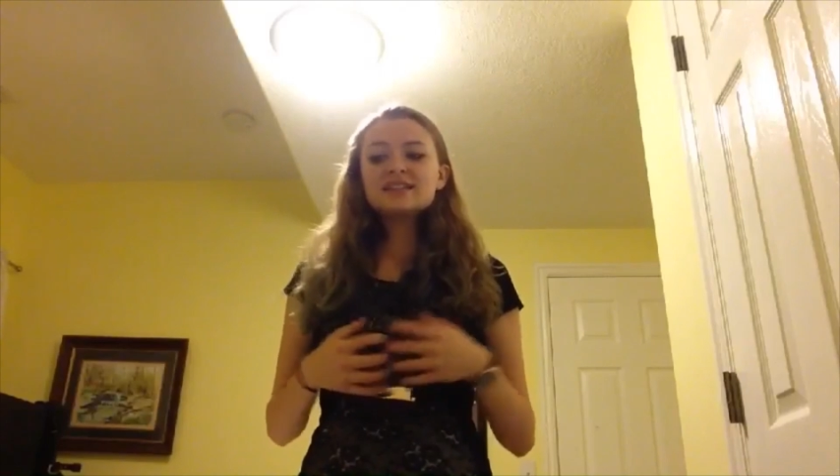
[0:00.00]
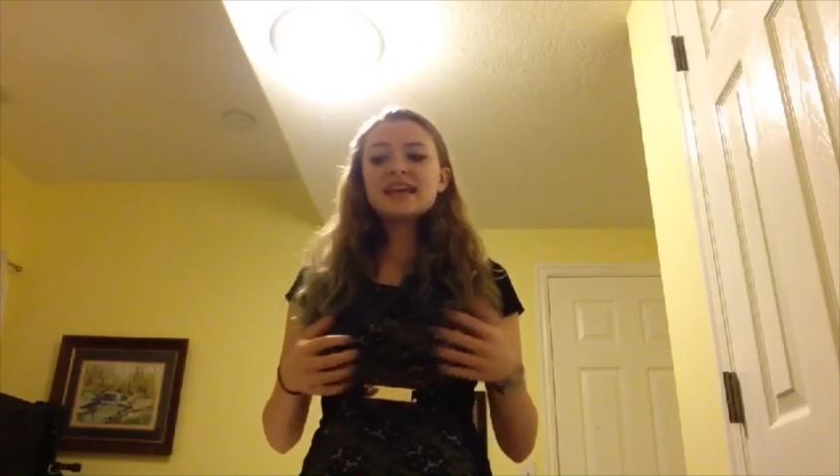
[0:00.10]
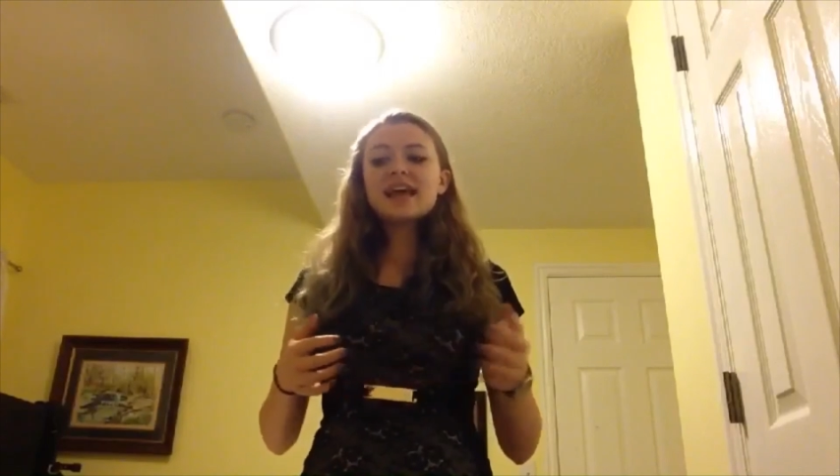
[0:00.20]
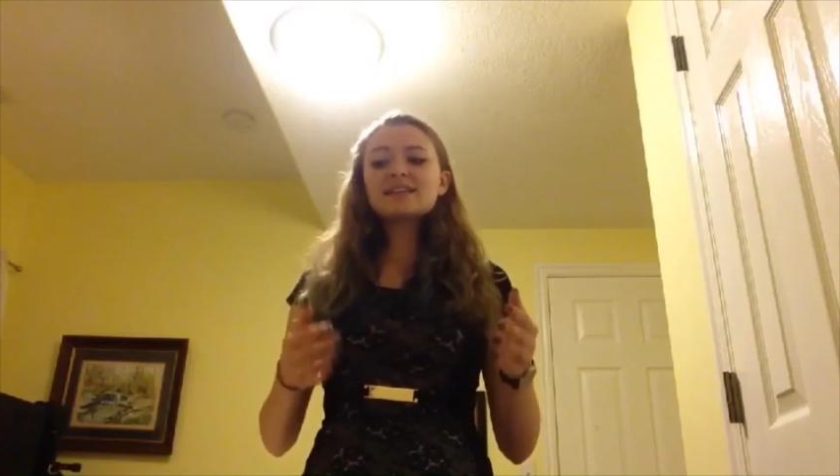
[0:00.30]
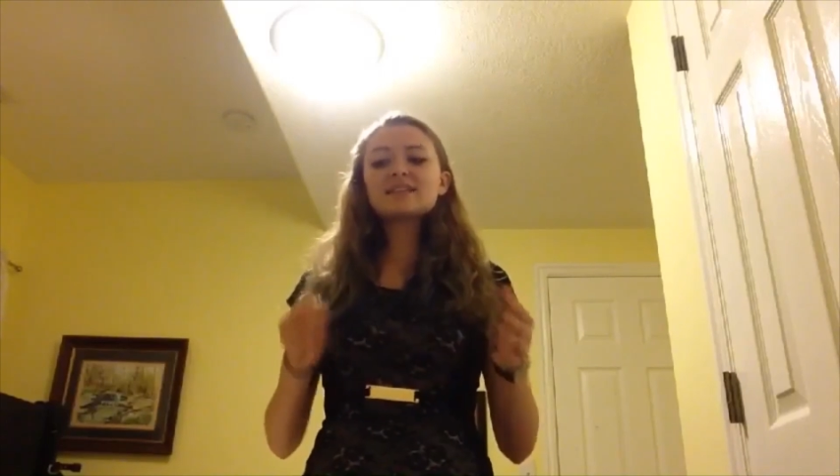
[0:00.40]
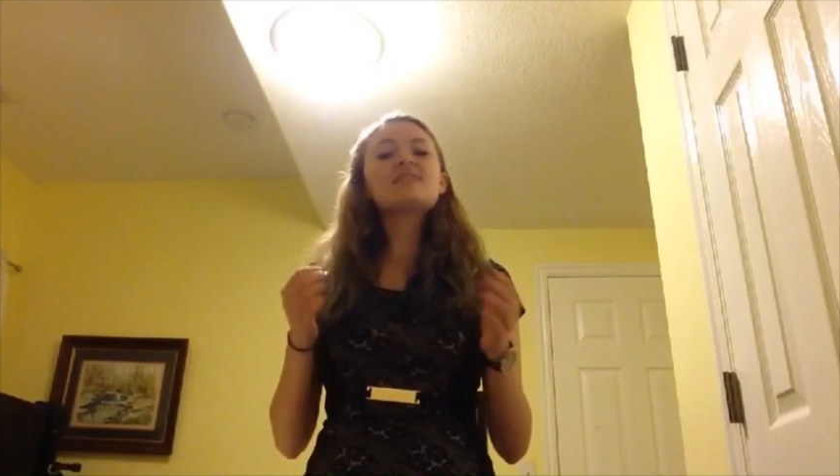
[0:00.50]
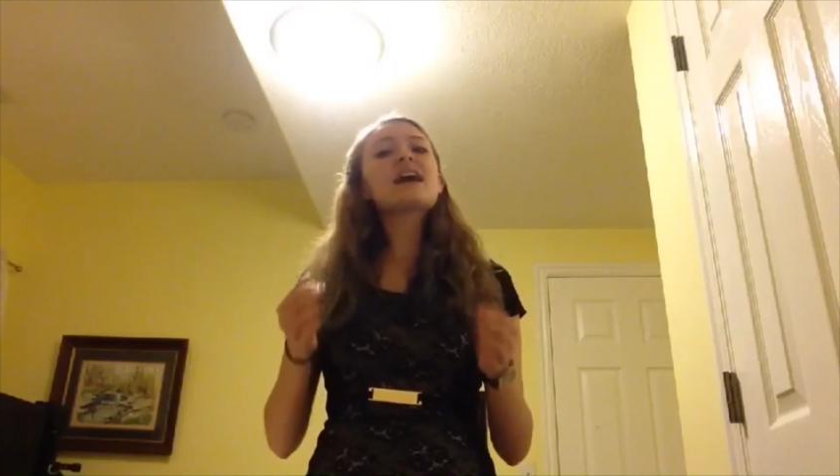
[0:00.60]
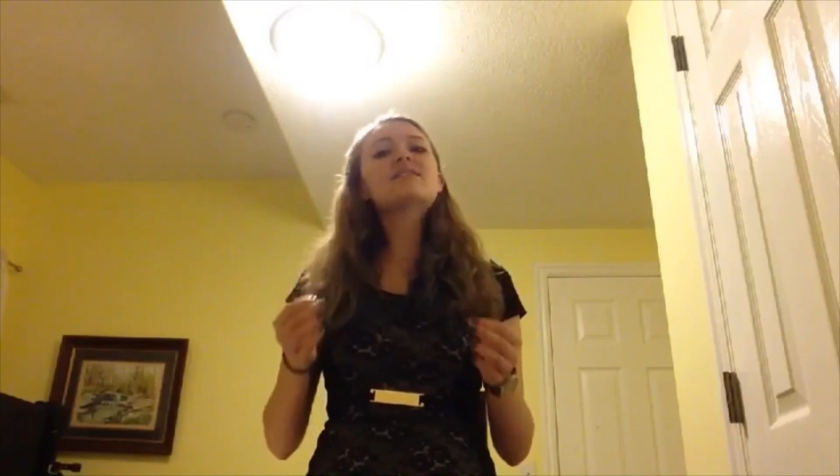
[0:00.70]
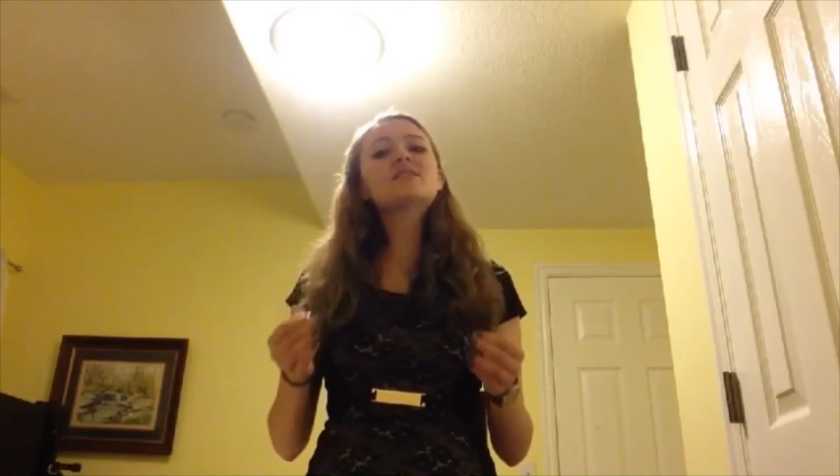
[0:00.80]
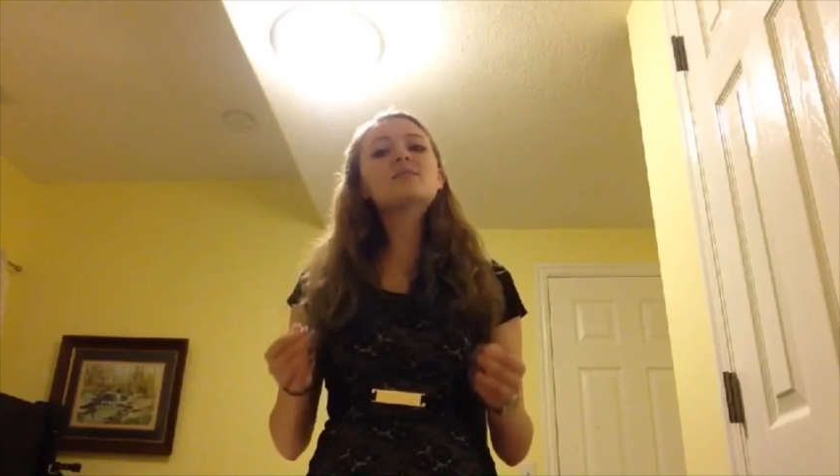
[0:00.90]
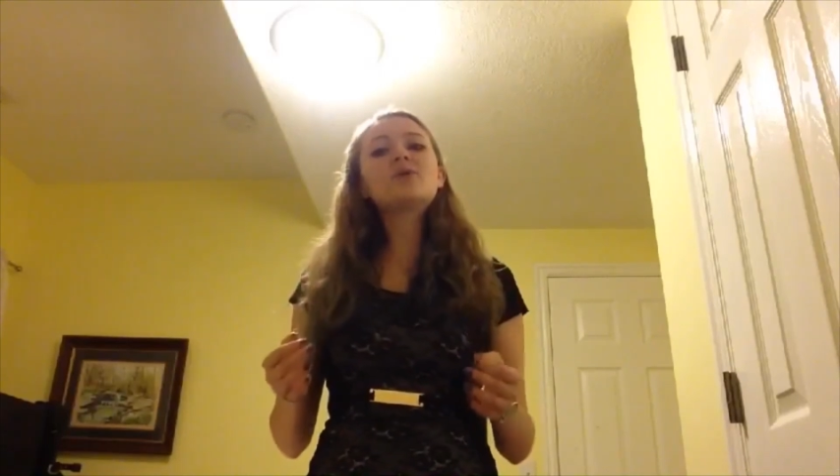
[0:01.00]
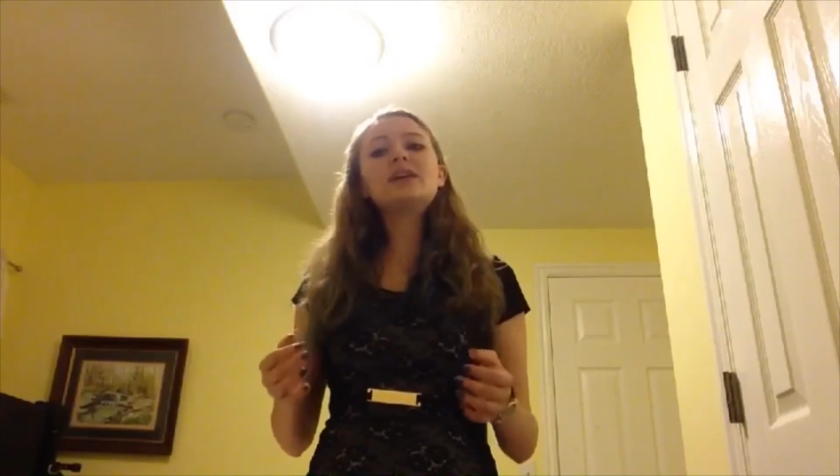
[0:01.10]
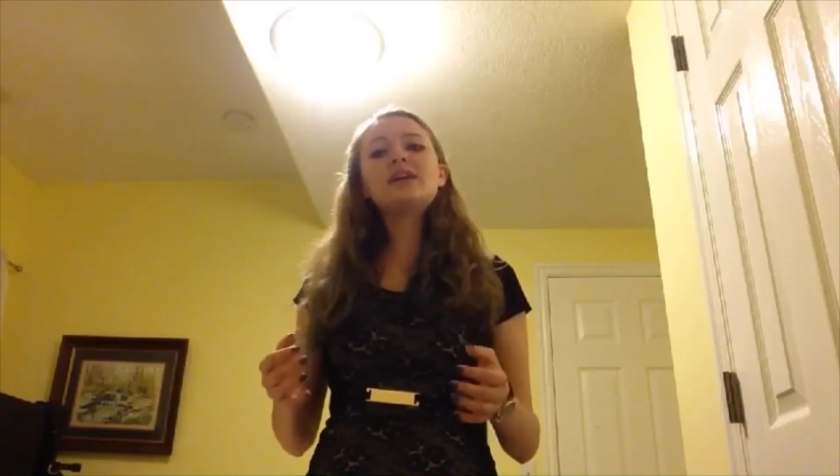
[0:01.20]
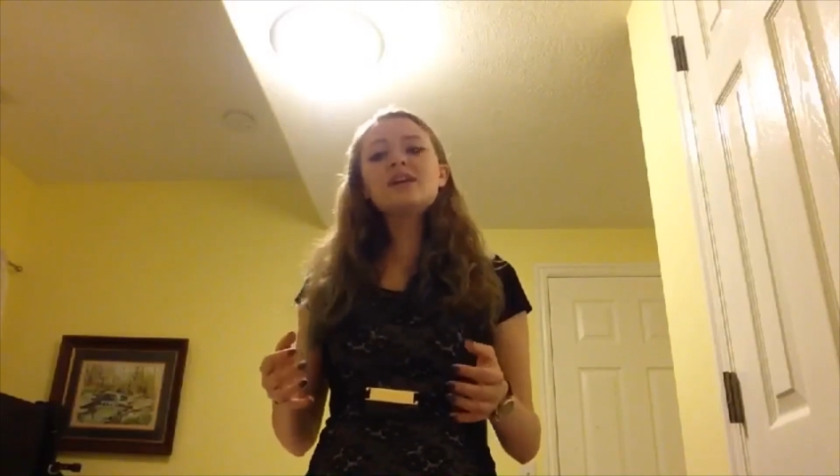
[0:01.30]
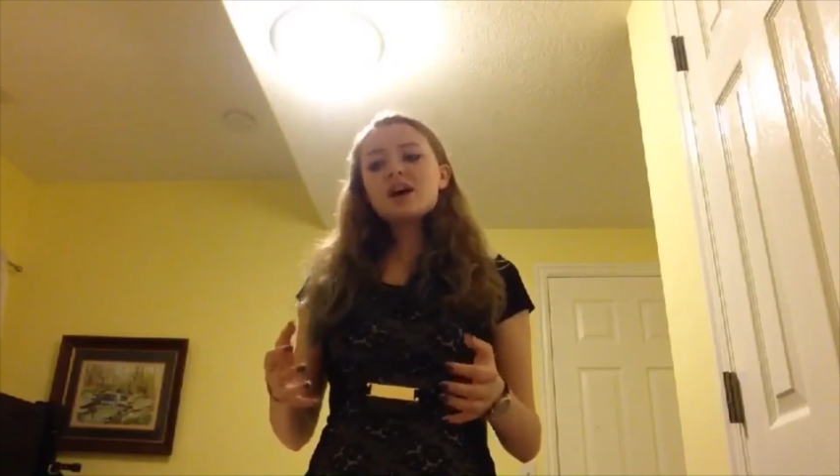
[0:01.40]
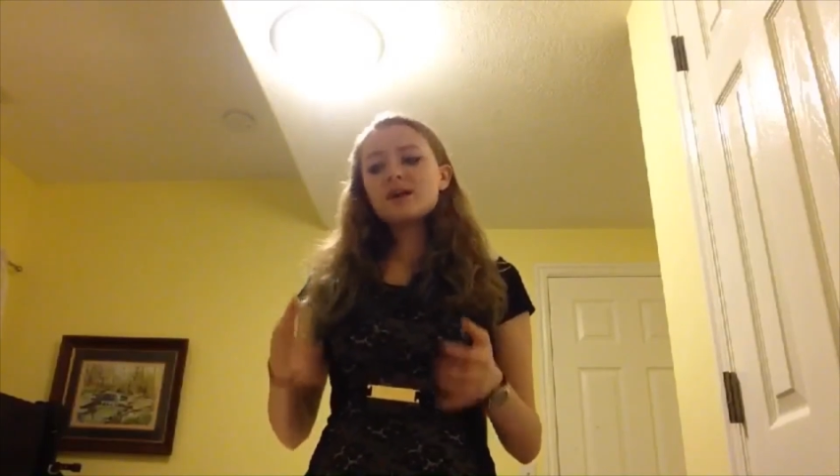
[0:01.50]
stand as a testimony